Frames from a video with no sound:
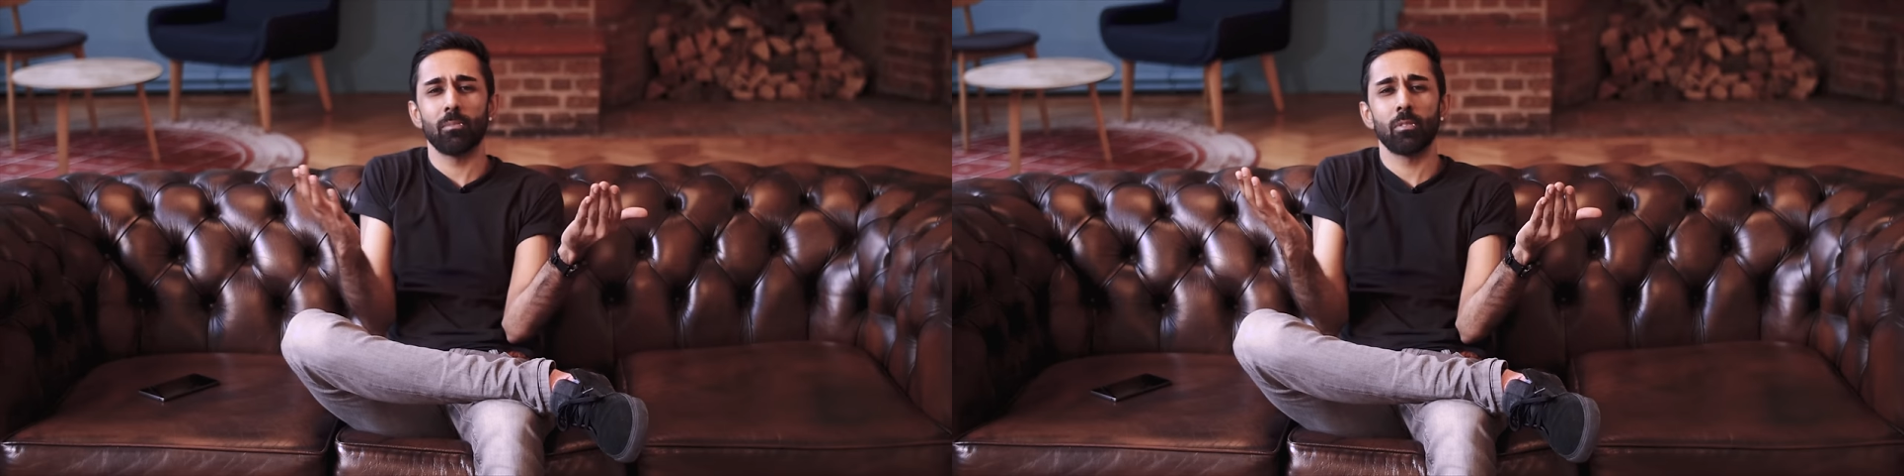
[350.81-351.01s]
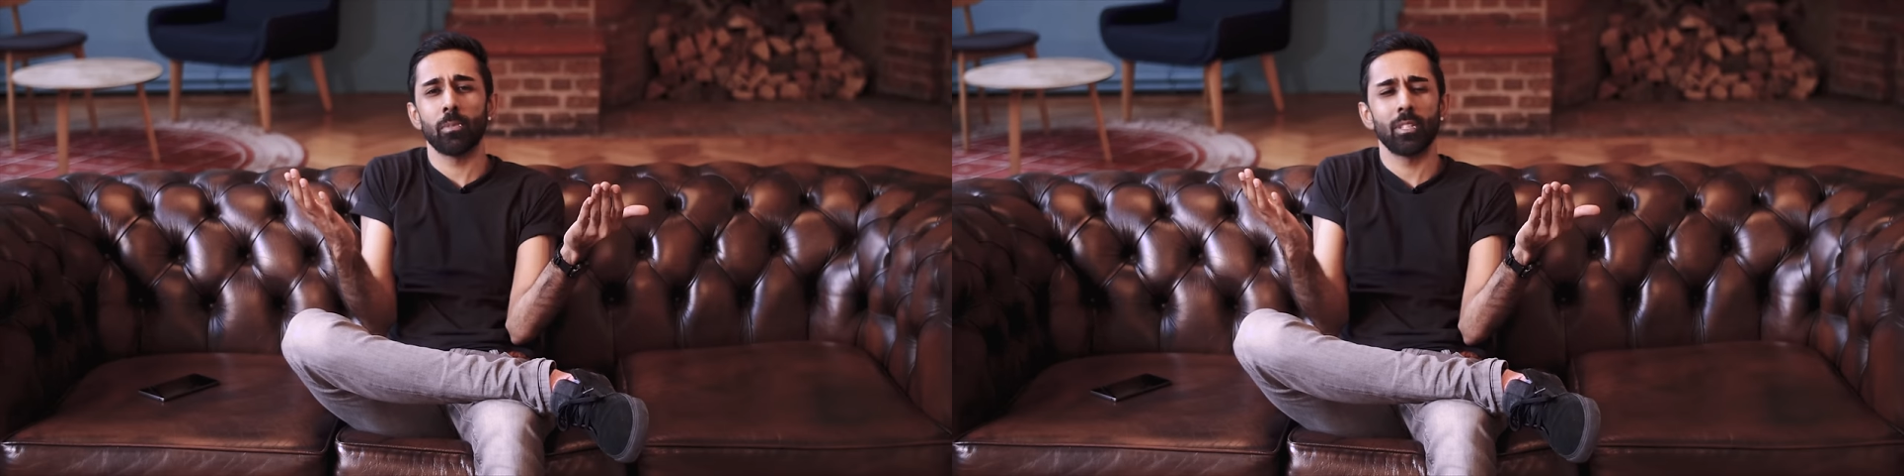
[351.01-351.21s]

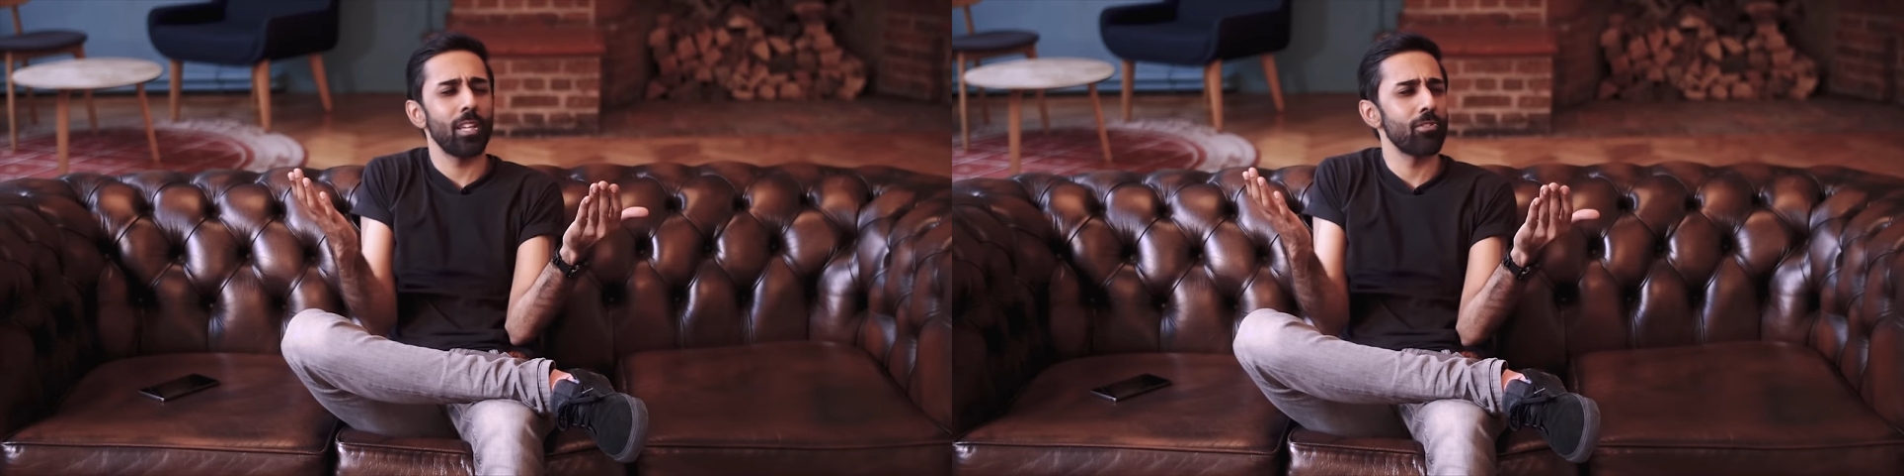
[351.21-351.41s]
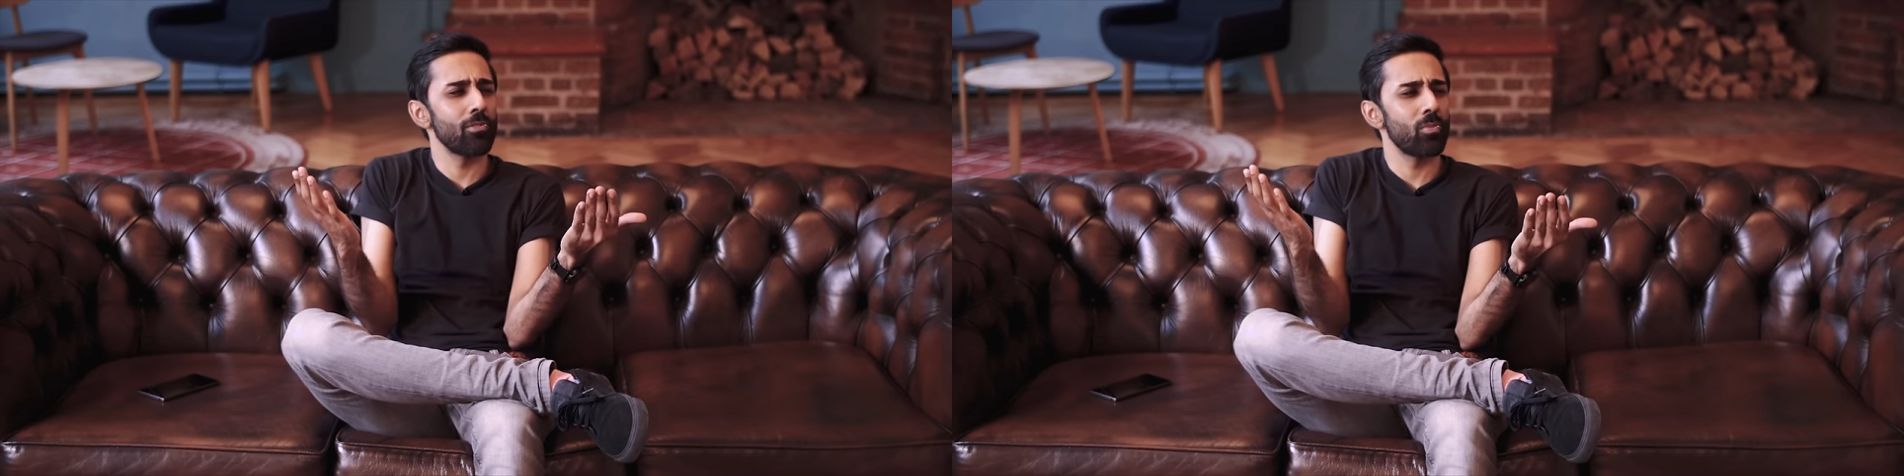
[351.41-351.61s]

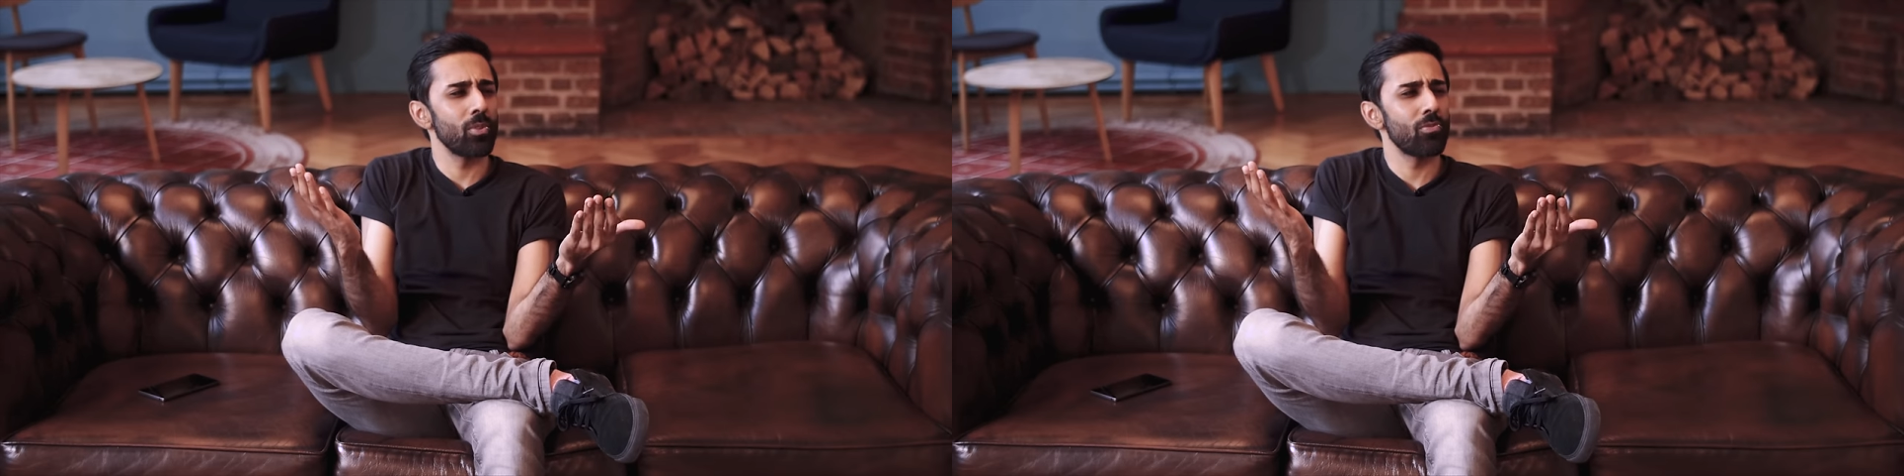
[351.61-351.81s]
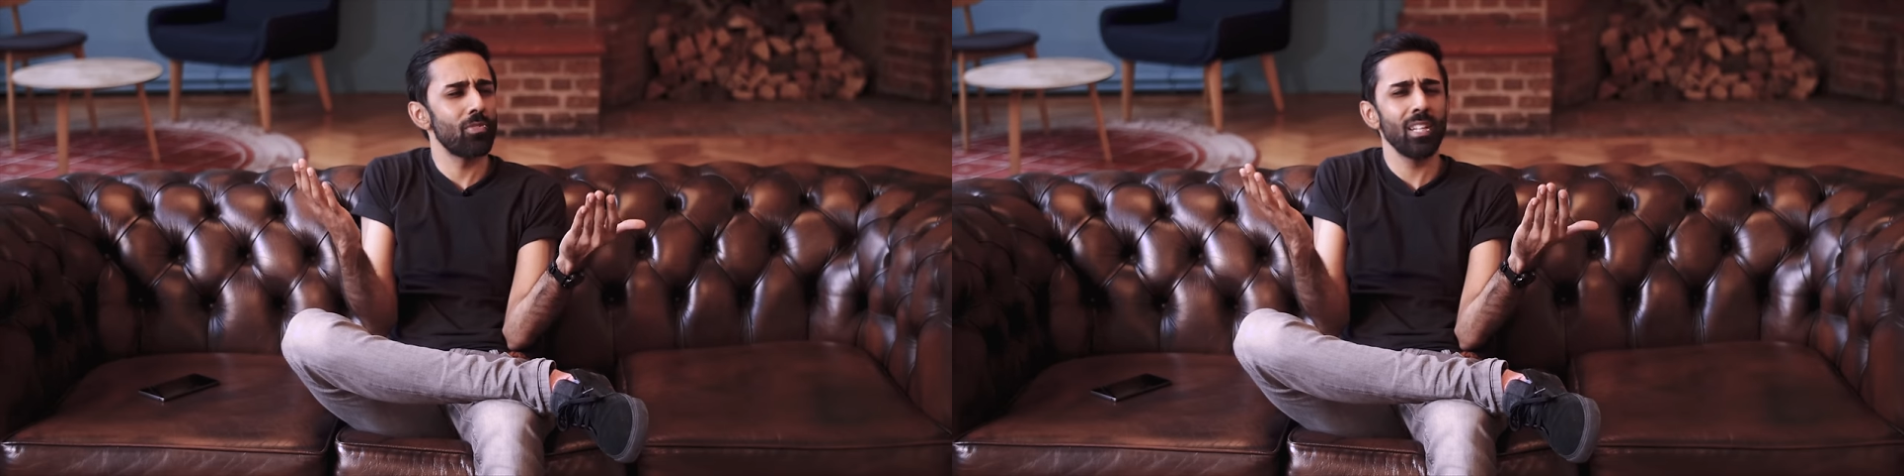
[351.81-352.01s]
implementations,
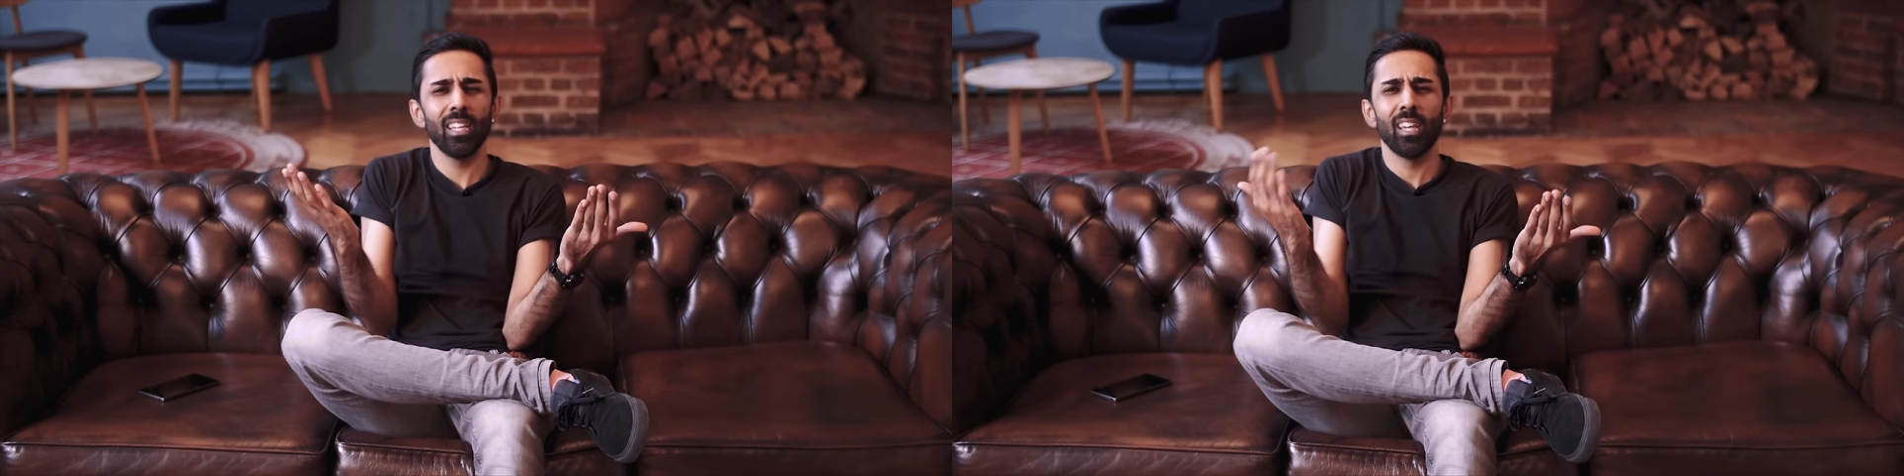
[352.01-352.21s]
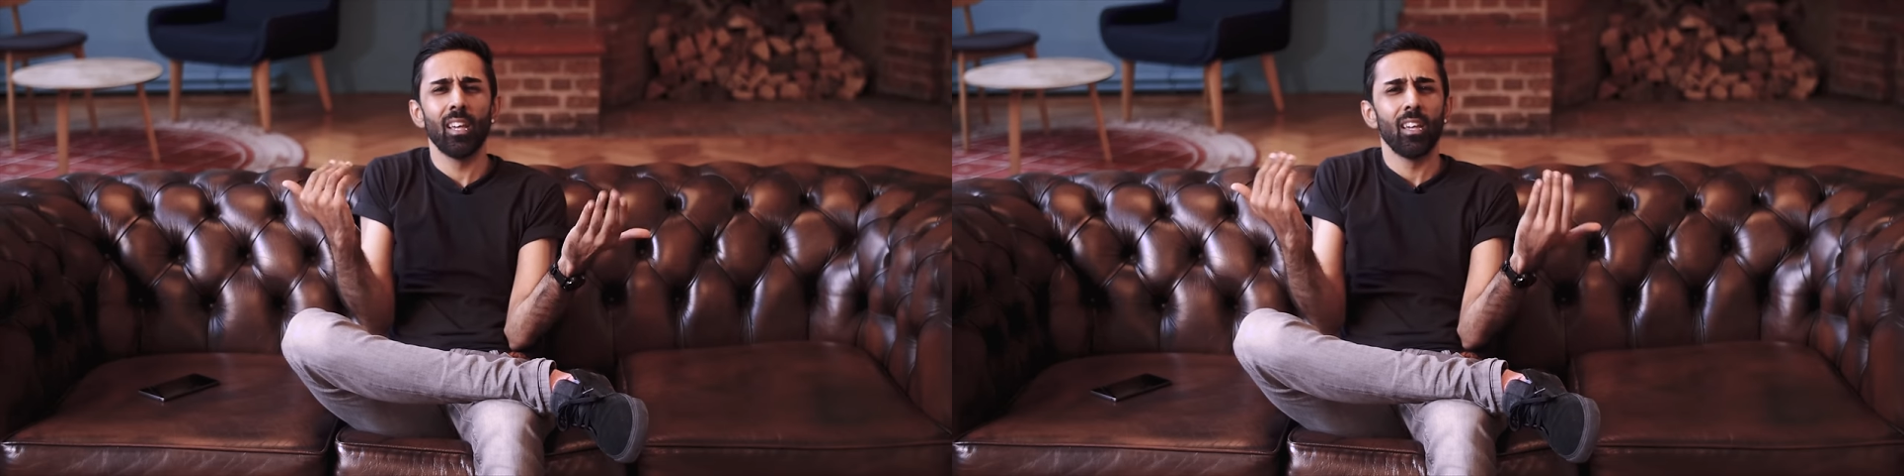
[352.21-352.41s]
which
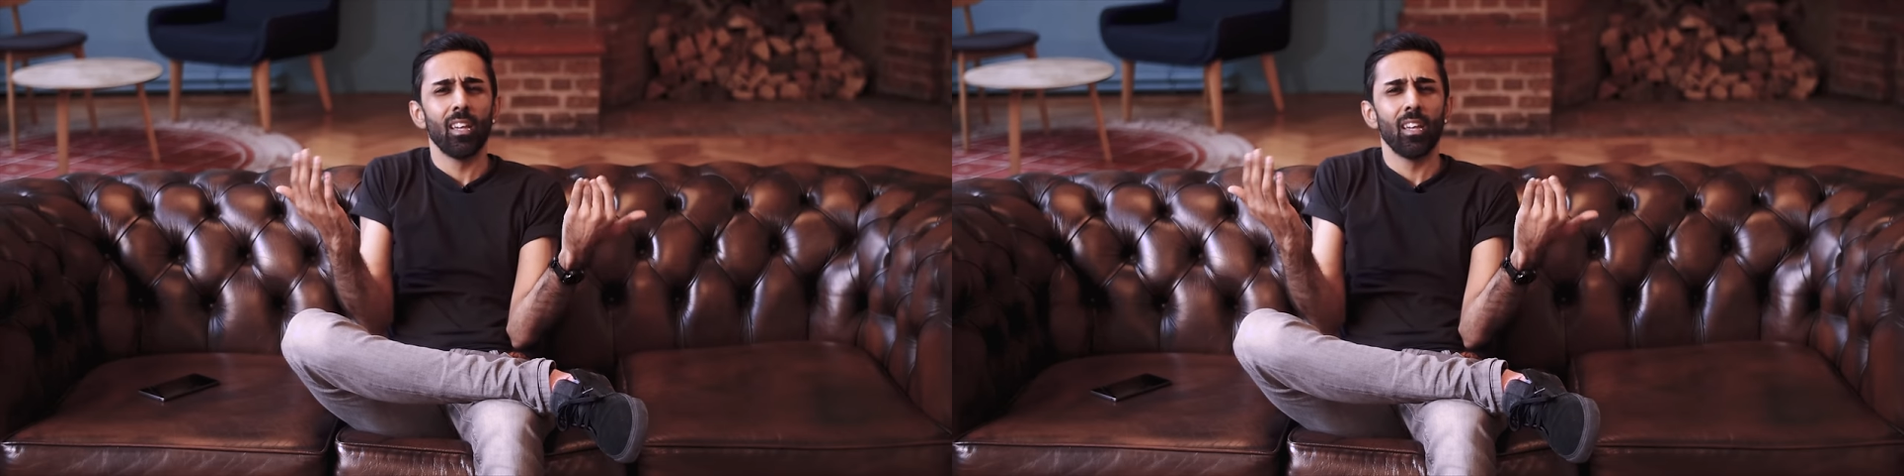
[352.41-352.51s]
really,